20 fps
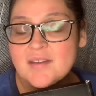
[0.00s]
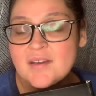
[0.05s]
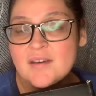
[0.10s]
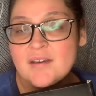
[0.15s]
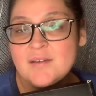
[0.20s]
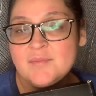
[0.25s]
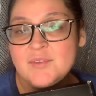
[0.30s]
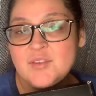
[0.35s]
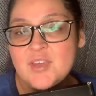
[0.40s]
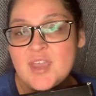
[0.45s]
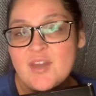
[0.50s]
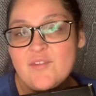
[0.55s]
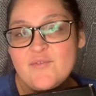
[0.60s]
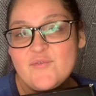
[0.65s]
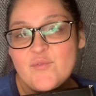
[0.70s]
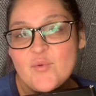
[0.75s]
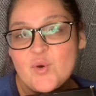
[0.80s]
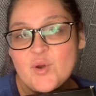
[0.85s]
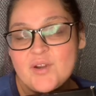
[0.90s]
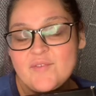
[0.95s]
You get
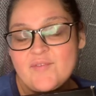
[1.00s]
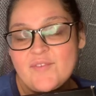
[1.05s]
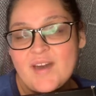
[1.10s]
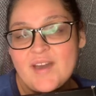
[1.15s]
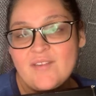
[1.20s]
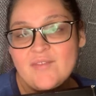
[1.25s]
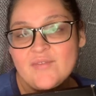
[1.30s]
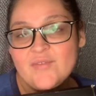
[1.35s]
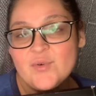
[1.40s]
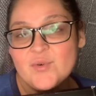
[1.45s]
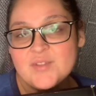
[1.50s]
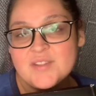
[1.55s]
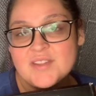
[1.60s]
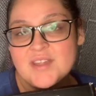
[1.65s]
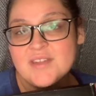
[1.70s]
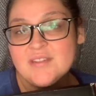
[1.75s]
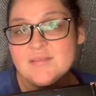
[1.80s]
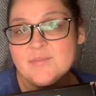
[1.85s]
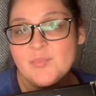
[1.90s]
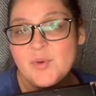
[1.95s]
4 to 5
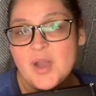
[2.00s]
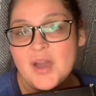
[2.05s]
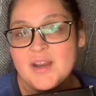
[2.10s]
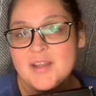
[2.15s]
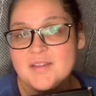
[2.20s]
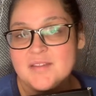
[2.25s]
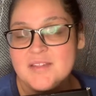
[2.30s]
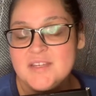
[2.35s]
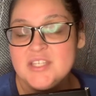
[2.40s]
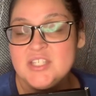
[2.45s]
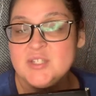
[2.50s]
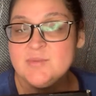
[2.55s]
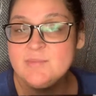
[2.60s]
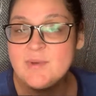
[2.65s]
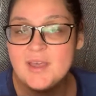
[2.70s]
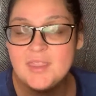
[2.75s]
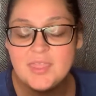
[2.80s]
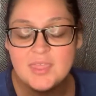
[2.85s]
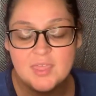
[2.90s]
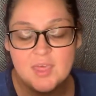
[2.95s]
full-size products each
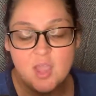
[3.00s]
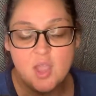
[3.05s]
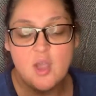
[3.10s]
month